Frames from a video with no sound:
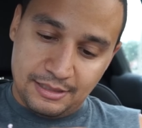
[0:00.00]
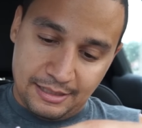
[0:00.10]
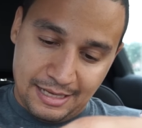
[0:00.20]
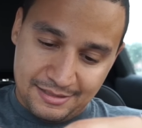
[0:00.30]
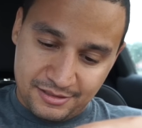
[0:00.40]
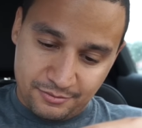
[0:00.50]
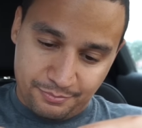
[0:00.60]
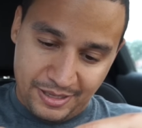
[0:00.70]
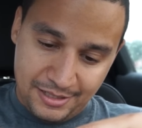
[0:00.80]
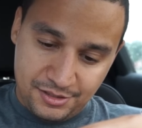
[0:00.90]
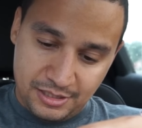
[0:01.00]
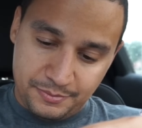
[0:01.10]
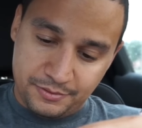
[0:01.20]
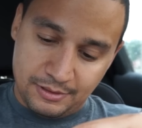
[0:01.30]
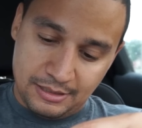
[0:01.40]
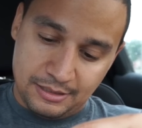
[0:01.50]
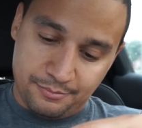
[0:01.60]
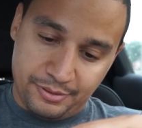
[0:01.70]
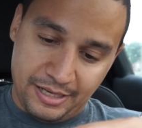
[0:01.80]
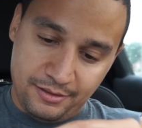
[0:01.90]
It has some um, paint chips, uh,
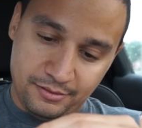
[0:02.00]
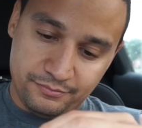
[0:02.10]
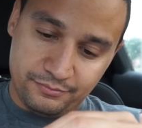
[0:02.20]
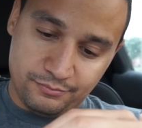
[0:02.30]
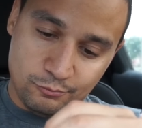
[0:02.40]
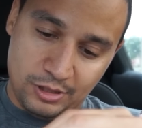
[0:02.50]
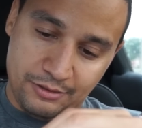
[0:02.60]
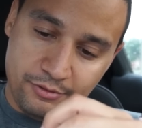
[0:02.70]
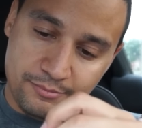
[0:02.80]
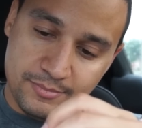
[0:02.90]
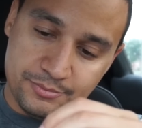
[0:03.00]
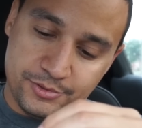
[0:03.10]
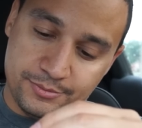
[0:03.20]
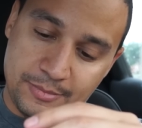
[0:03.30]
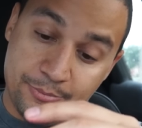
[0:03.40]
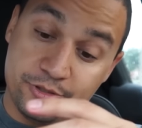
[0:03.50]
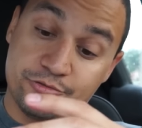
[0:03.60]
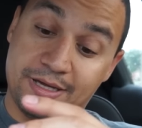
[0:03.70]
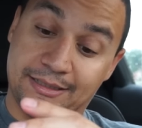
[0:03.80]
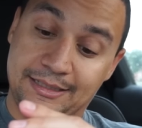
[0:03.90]
paint, whatever. I'm, I'm, gonna, I'm gonna
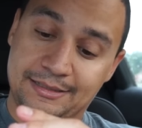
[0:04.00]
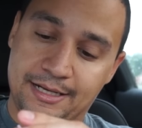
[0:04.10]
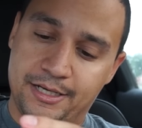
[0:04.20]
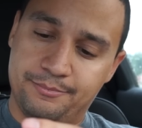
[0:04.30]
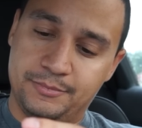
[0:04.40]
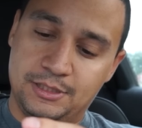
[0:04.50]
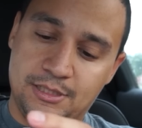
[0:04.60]
try and clean that up.